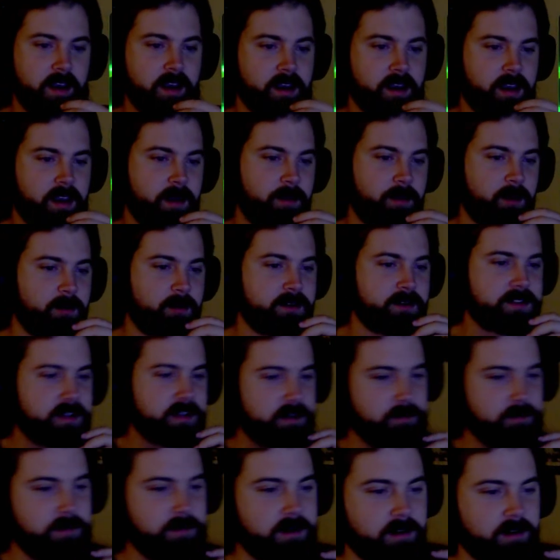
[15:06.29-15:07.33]
Kimber was in
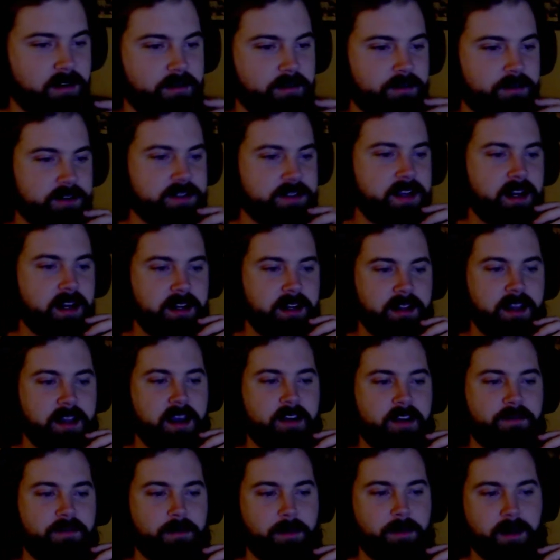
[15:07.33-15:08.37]
the middle of reciting the
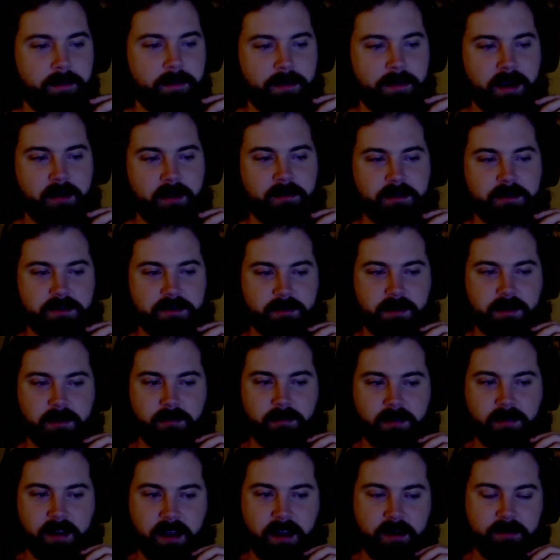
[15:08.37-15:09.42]
alphabet backwards when a
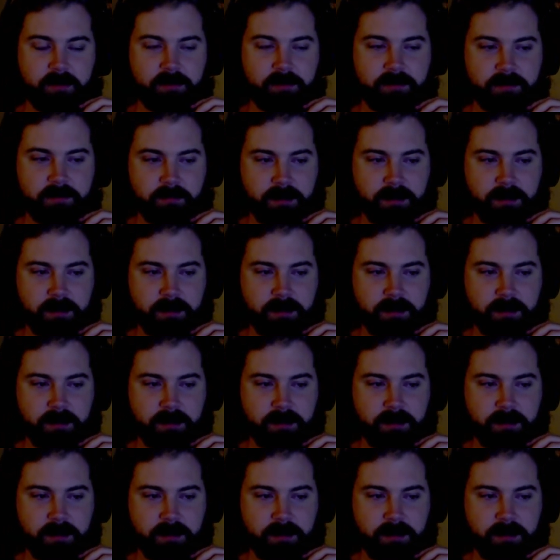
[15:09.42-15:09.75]
loud